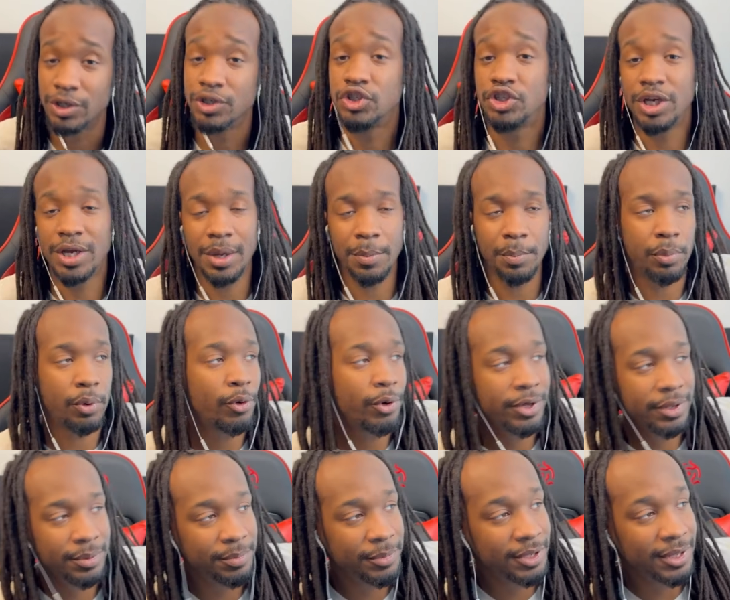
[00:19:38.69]
She can
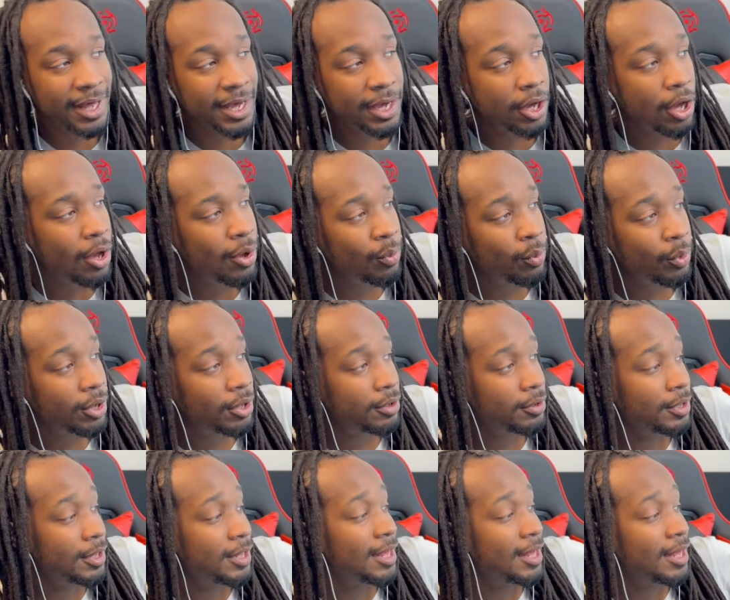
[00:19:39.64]
point and be like, oh, well,